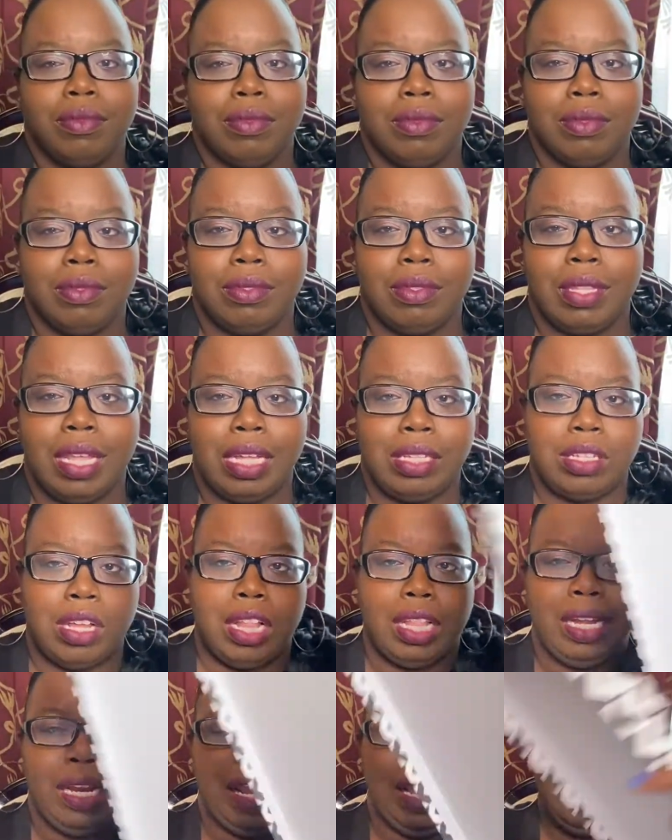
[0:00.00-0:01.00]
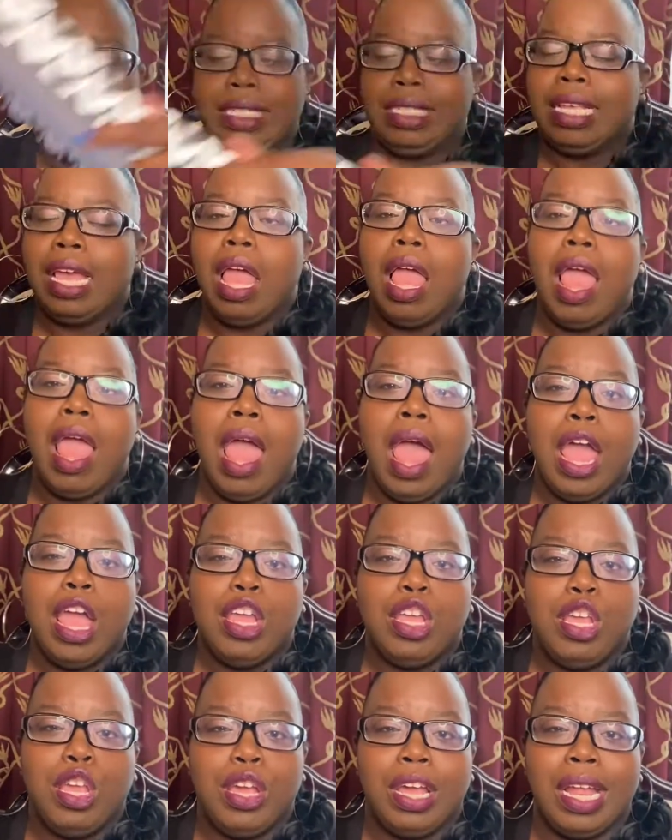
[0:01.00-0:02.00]
That's all it is.
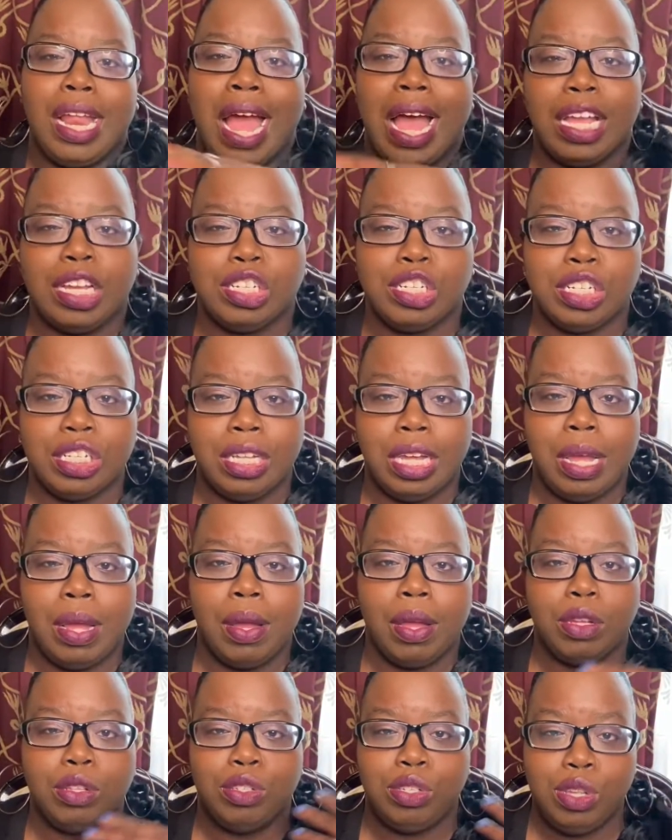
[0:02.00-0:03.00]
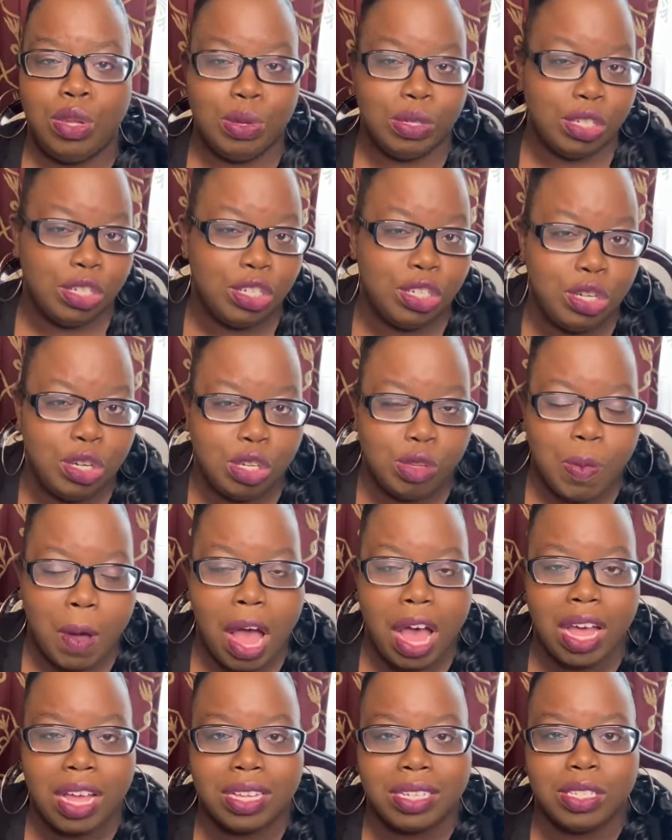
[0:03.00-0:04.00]
You can actually use a shoes
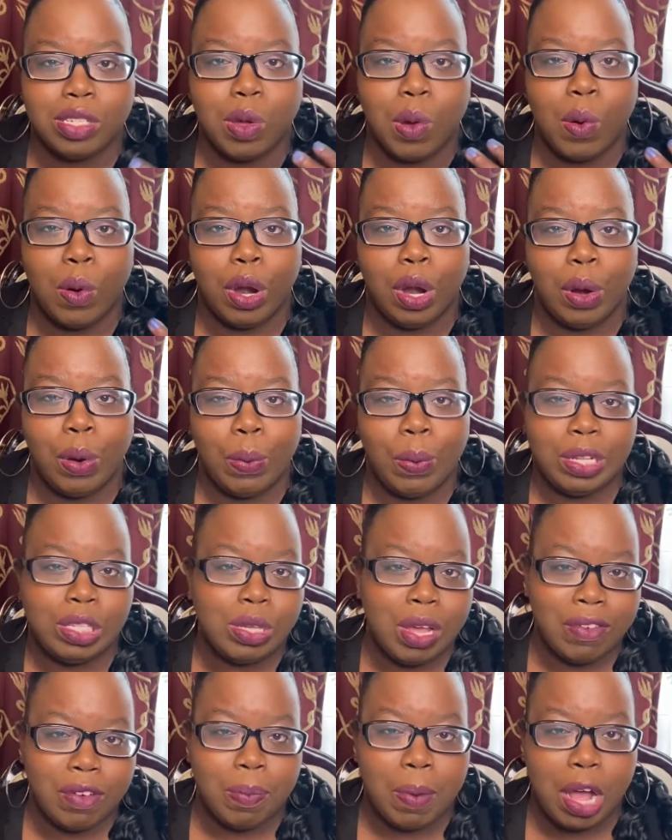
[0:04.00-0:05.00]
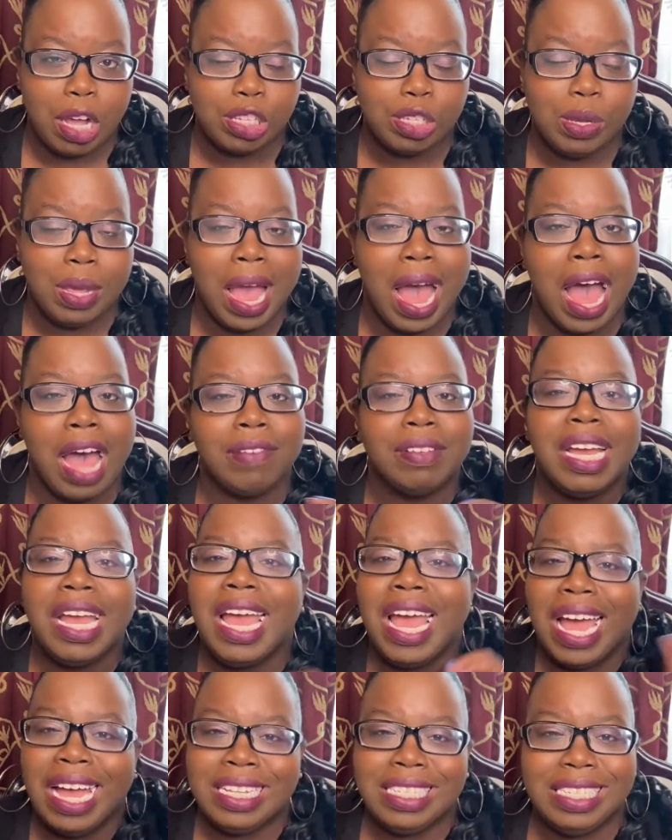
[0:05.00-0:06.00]
box or whatever box you have
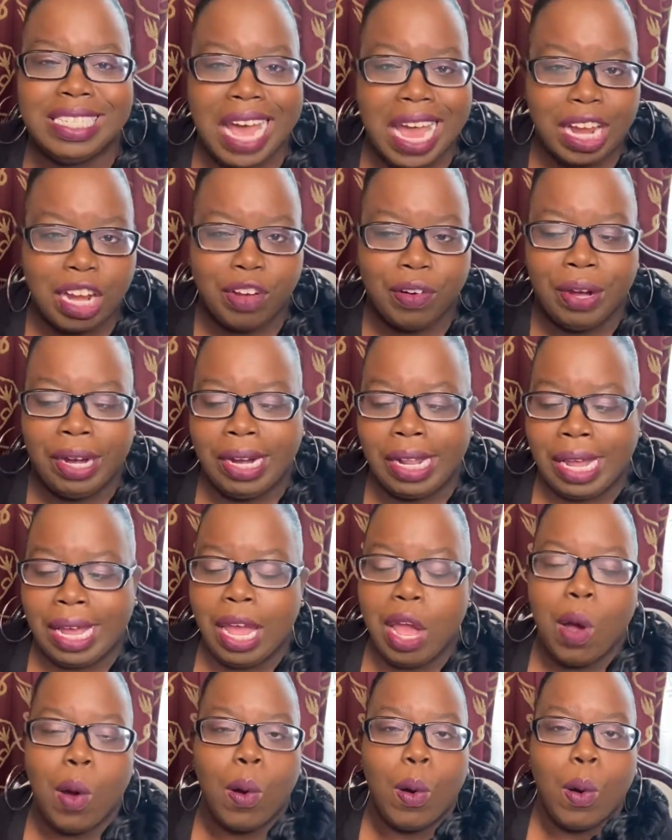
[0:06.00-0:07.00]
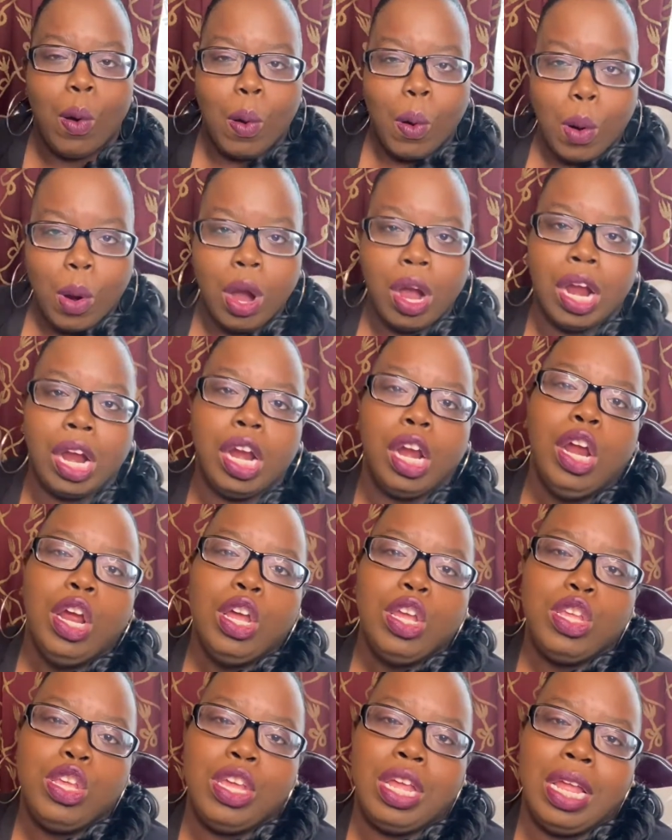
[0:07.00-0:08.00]
and decorate it, or
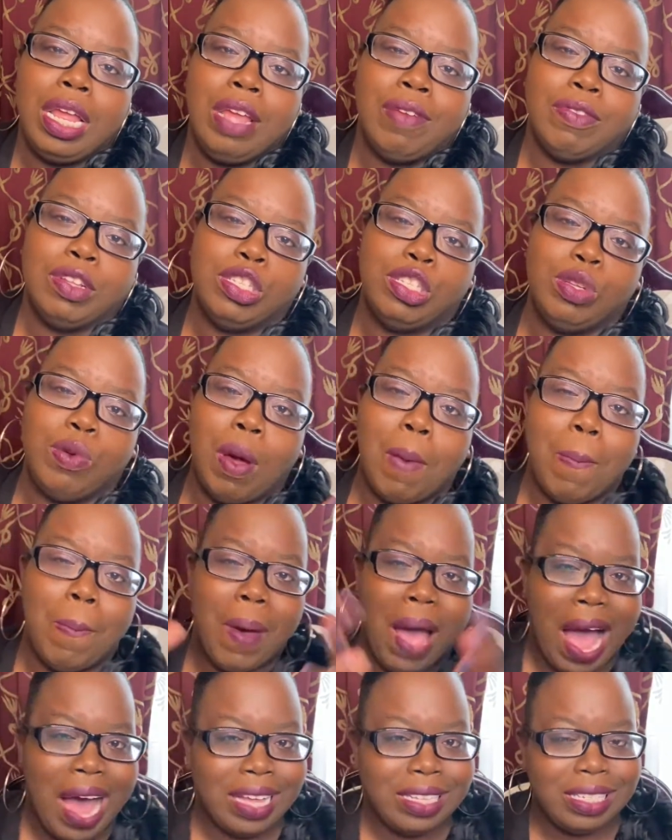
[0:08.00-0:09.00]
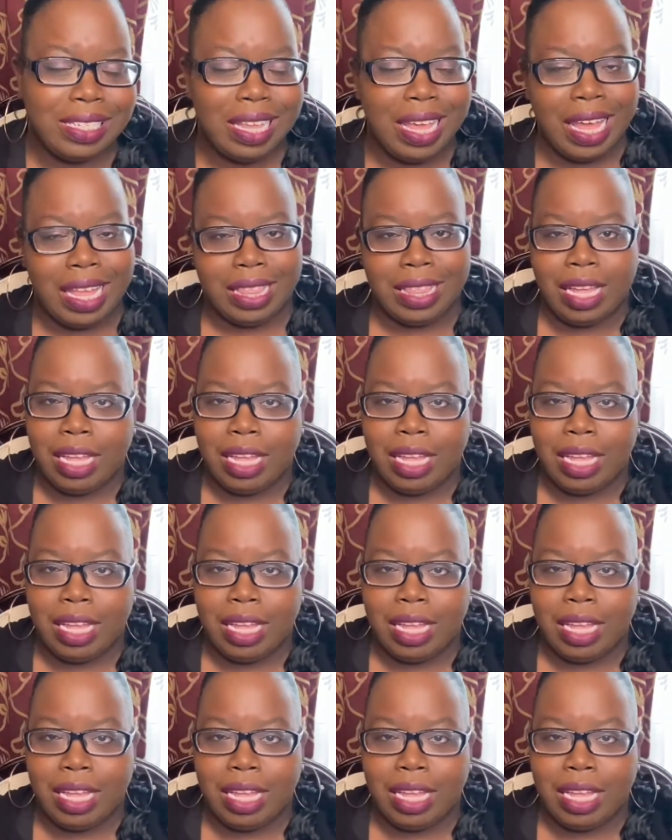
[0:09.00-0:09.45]
you can even do a basket.